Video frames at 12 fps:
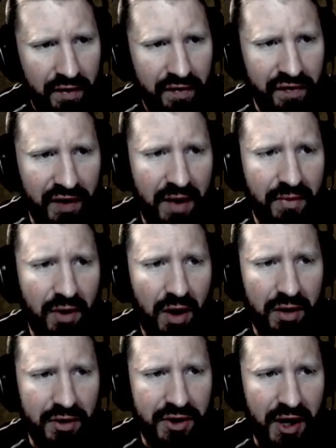
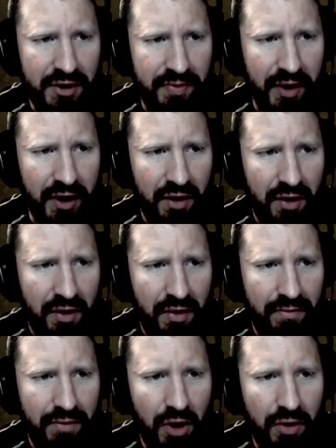Flamewalker's aspect.
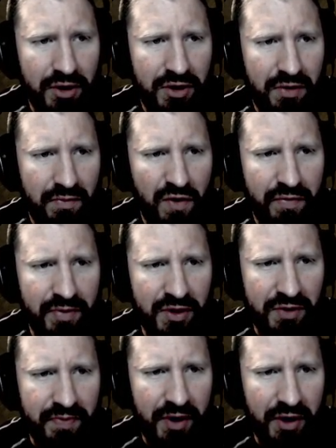Bonus
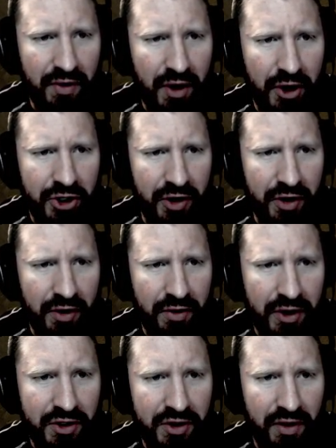movement speed duration
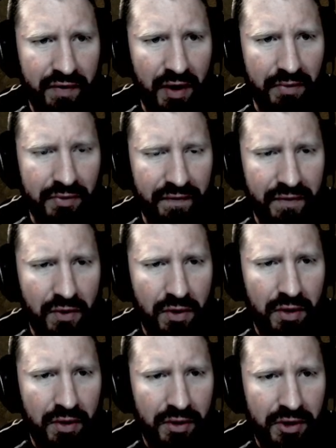increased from
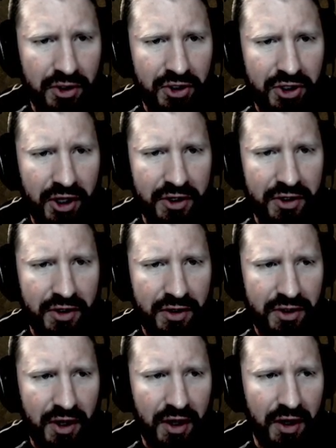4 to 6
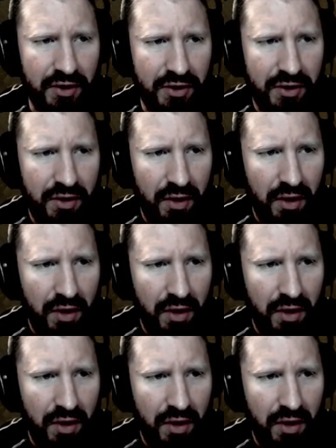seconds.